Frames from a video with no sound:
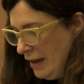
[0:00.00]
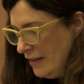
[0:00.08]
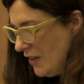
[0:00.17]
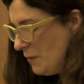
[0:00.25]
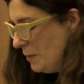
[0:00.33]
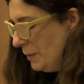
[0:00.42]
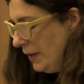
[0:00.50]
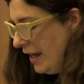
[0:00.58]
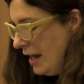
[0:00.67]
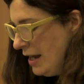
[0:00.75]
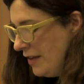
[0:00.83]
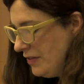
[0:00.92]
They've been
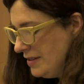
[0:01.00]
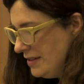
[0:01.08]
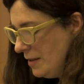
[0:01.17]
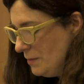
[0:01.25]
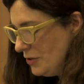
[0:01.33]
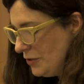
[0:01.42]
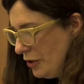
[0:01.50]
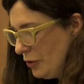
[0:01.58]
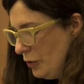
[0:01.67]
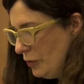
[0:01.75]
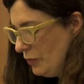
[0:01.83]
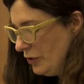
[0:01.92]
playing at the same
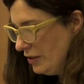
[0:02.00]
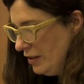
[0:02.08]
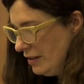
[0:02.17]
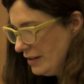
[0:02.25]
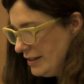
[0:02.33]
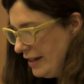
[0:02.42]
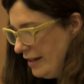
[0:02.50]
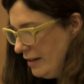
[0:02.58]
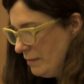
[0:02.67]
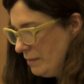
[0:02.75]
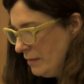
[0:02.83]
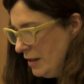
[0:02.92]
struggle for a long
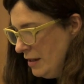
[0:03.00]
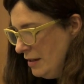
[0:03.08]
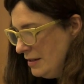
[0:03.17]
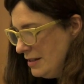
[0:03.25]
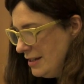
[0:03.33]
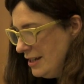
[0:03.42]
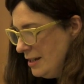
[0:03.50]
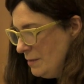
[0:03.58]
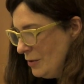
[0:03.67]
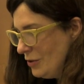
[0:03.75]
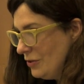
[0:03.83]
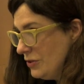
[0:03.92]
time. To
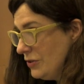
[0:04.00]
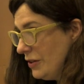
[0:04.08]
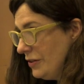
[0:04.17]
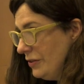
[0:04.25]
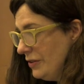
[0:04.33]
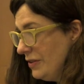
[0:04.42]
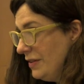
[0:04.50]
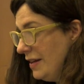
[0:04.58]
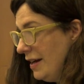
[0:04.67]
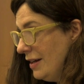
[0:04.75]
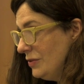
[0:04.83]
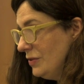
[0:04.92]
keep their struggle
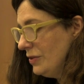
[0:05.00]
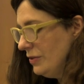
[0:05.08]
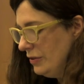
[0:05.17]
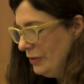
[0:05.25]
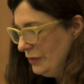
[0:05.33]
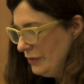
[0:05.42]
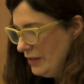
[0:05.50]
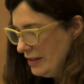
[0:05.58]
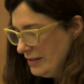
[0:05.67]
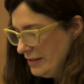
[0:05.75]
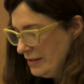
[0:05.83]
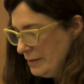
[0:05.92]
theatrical
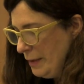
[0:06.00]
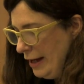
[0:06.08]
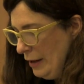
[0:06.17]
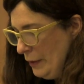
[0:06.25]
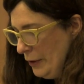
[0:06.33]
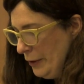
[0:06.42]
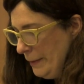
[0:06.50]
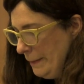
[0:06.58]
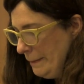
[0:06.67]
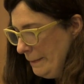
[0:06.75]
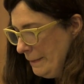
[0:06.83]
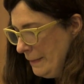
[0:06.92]
fixes power.
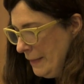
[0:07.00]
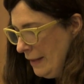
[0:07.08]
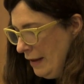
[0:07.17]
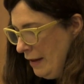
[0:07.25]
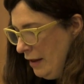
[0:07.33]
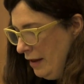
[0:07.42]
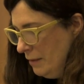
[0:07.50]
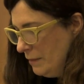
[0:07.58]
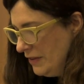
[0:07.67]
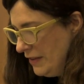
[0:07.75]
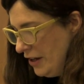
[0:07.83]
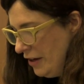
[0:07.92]

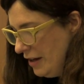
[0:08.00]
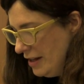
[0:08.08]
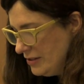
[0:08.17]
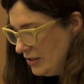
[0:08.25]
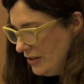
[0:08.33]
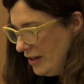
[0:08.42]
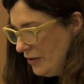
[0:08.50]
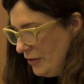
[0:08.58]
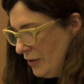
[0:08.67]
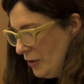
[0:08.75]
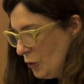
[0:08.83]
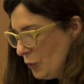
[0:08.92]
But there is
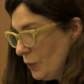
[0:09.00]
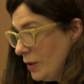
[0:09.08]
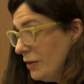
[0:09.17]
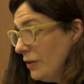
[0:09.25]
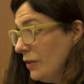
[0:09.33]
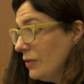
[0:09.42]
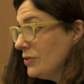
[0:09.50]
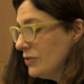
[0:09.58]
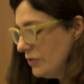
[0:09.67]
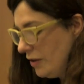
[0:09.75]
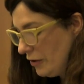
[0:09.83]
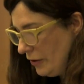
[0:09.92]
another real
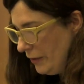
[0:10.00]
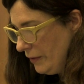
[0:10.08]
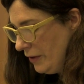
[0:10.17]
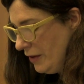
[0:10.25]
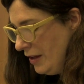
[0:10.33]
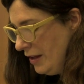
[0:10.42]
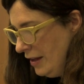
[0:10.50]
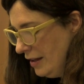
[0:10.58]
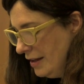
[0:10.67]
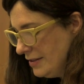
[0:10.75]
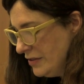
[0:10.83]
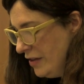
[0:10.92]
struggle.
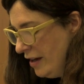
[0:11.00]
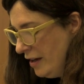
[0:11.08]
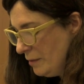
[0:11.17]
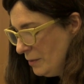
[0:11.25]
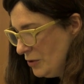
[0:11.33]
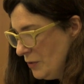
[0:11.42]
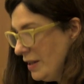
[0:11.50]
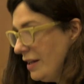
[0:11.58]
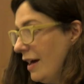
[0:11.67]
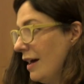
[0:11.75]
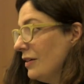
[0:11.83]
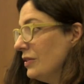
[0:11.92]
It's not between
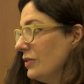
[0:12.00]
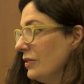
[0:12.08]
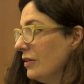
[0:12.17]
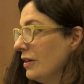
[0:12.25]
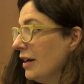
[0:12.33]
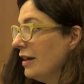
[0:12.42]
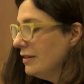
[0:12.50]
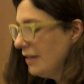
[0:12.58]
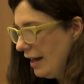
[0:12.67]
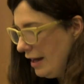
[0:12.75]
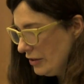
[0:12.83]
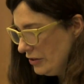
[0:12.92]
actor and
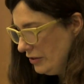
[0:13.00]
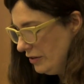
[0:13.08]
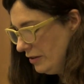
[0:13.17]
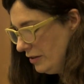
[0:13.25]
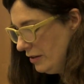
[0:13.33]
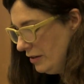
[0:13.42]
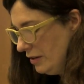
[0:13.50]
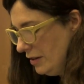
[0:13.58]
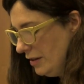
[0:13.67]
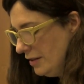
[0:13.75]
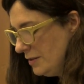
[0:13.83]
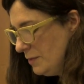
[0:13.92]
actor.
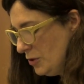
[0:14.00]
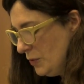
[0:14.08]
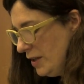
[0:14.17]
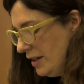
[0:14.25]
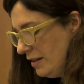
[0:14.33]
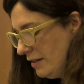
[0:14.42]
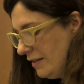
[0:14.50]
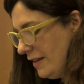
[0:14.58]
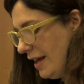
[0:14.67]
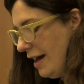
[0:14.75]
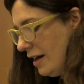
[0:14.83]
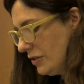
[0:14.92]
It's between
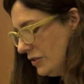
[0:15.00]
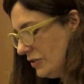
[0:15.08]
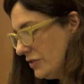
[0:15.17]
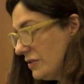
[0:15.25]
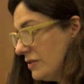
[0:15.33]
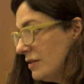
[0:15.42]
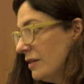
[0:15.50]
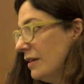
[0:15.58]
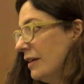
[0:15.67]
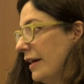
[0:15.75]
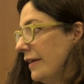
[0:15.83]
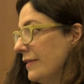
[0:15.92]
the actors
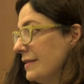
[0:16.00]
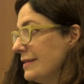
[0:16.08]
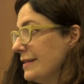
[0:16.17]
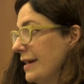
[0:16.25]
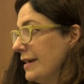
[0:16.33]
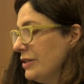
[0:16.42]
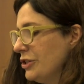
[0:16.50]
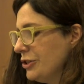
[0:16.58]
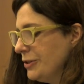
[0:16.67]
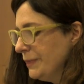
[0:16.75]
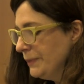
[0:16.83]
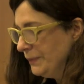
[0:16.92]
and the stage.